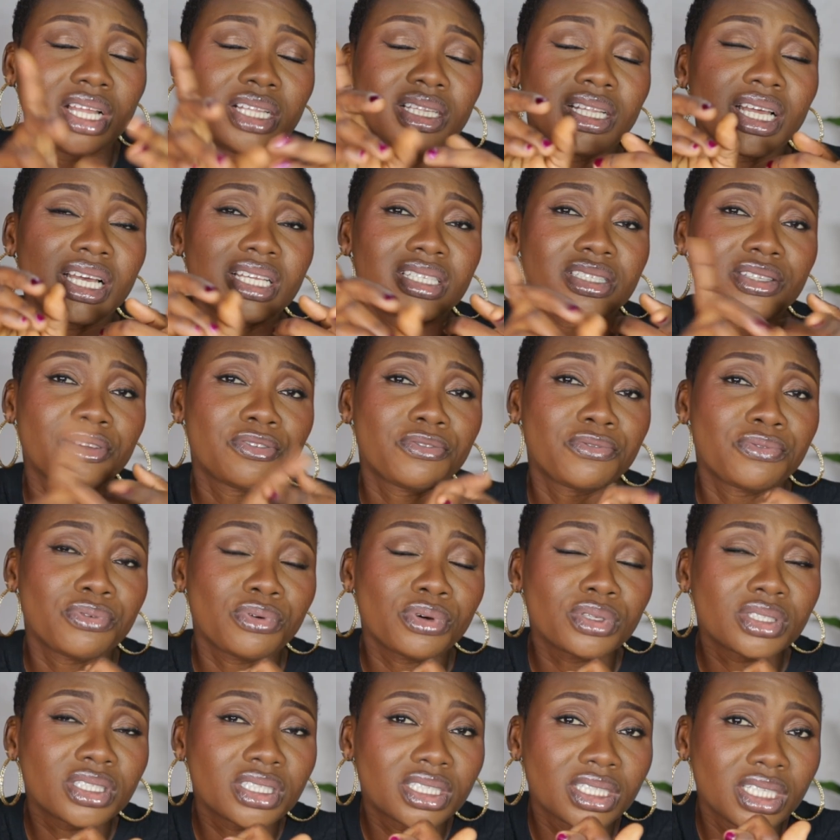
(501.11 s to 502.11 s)
That's the
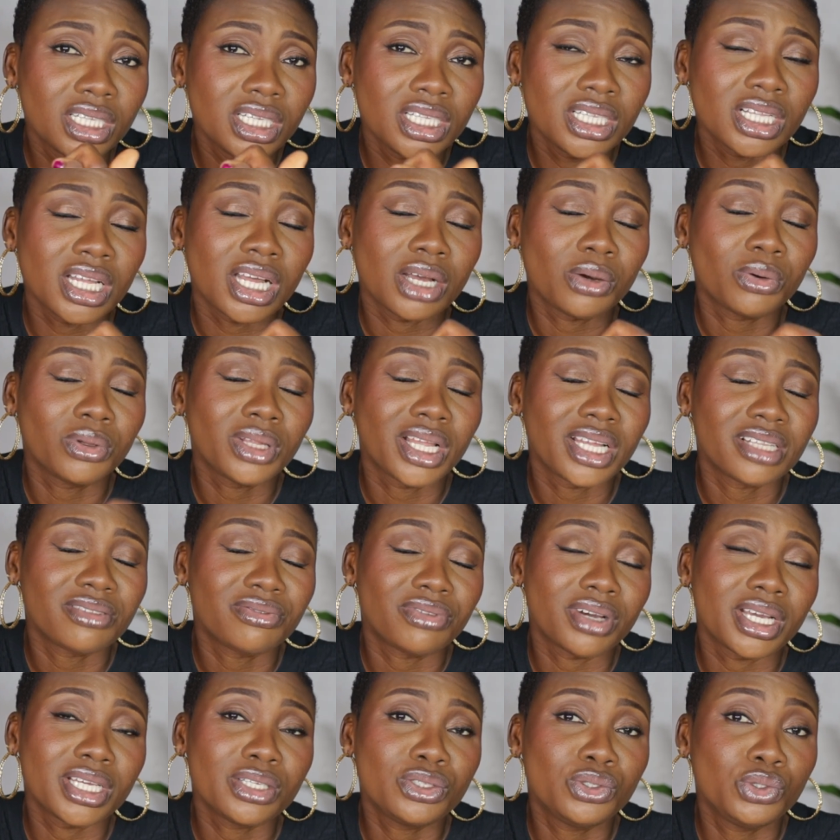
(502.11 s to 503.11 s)
fourth thing I will
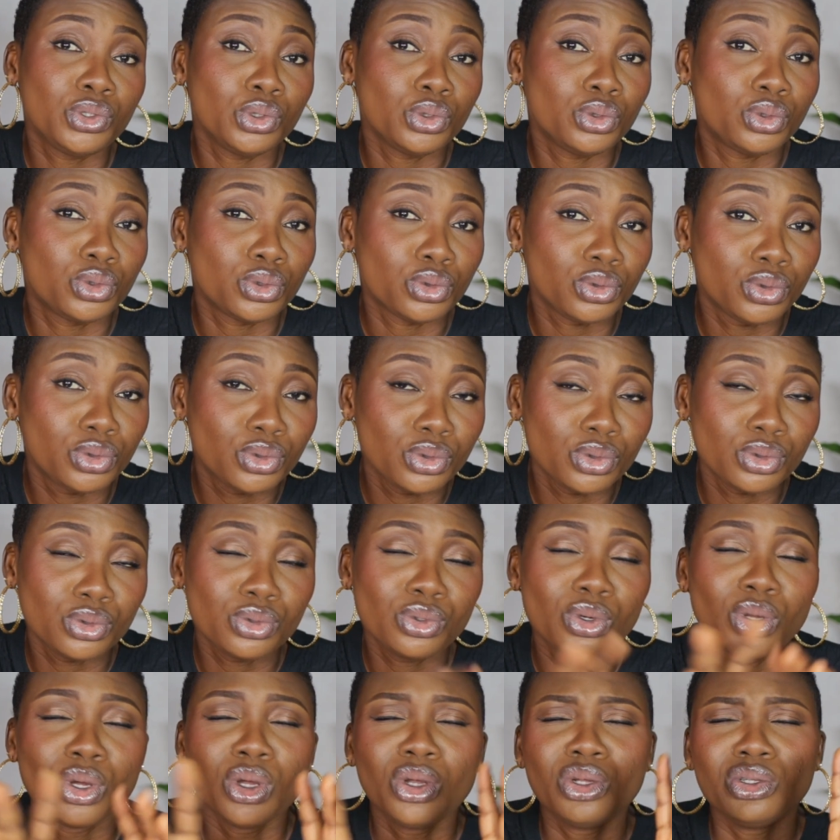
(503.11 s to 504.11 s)
advise you to
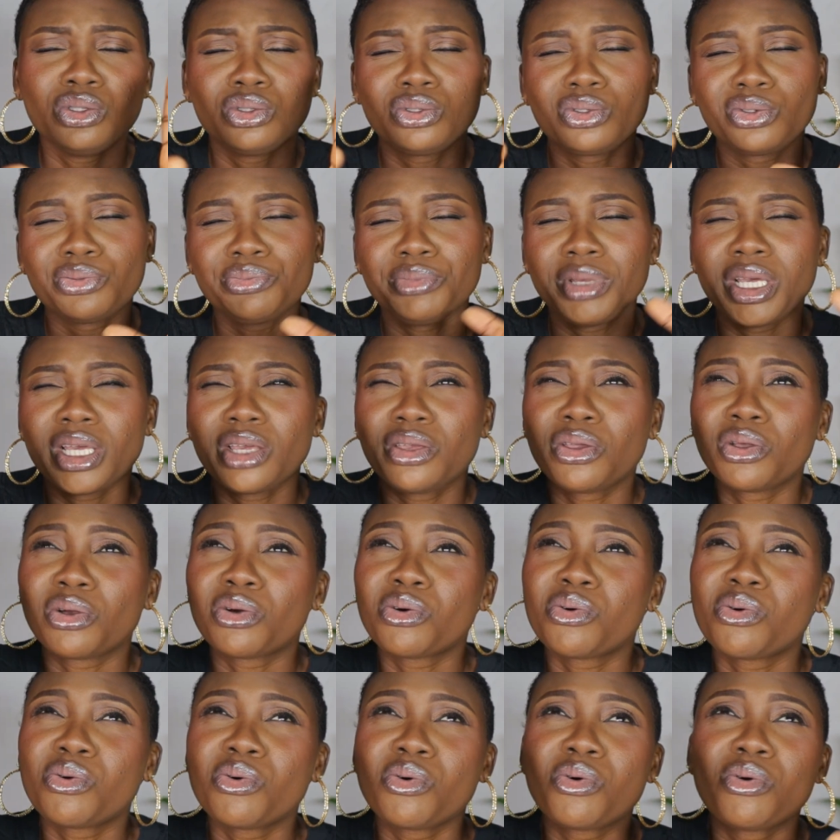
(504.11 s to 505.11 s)
do to make
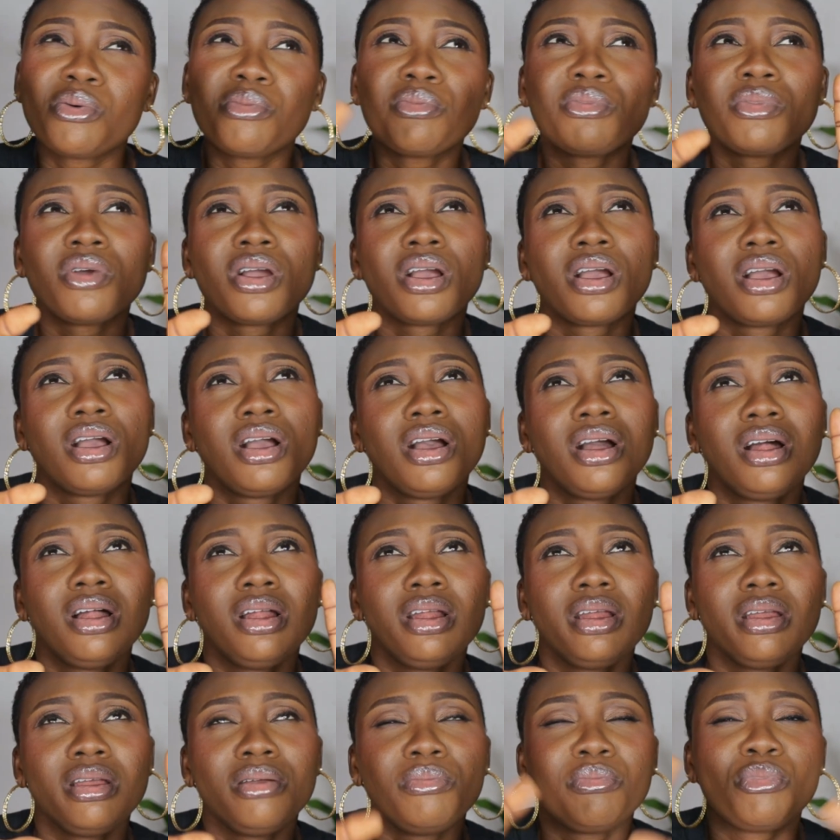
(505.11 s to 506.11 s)
your home
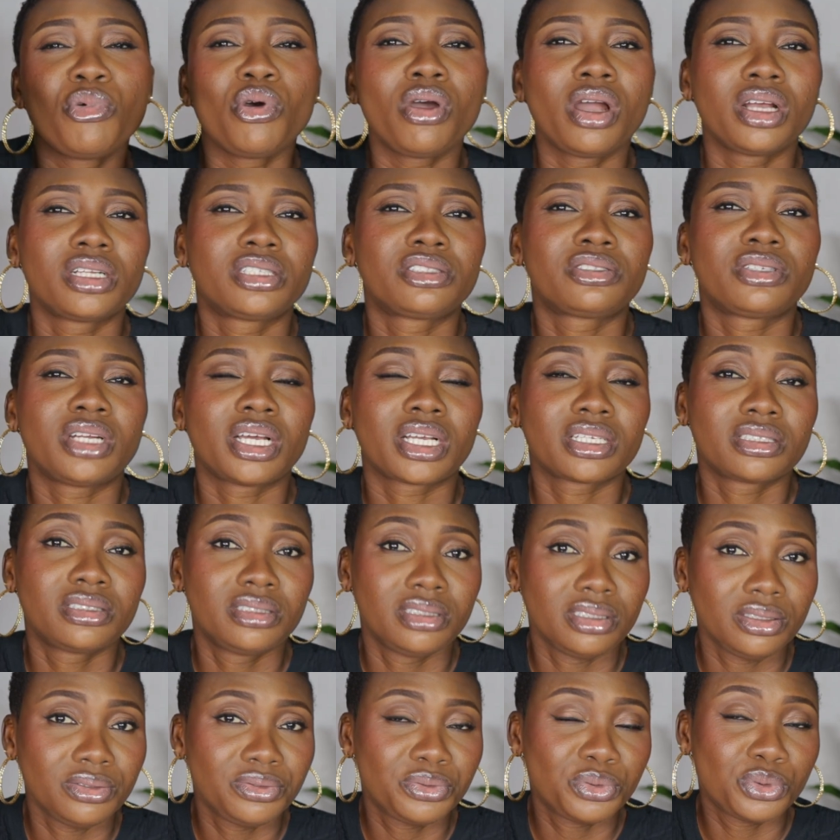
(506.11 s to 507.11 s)
more
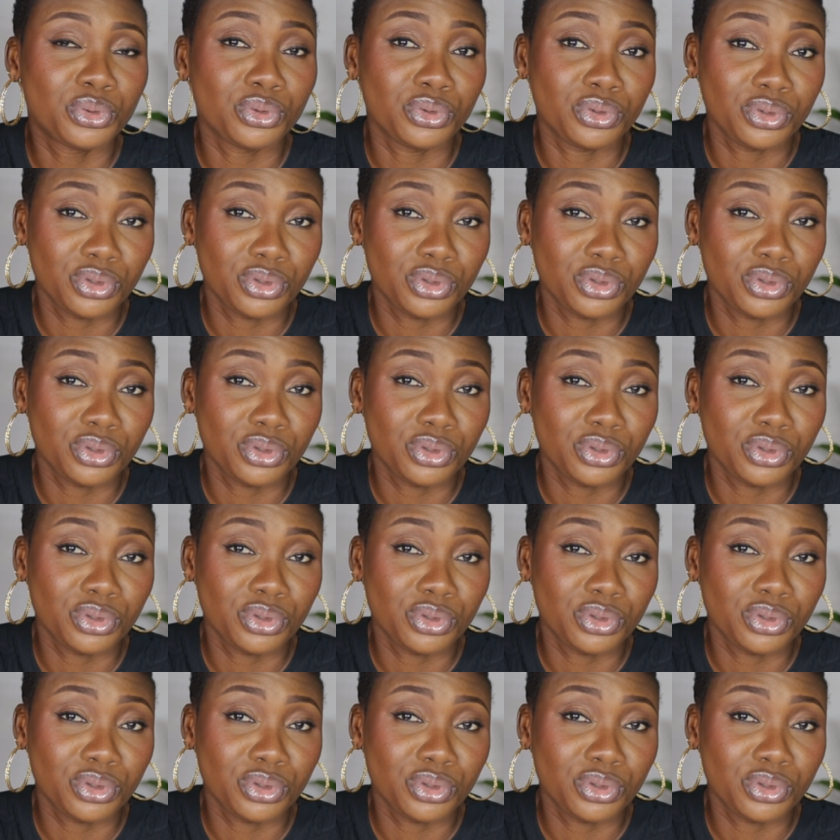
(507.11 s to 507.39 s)
attractive to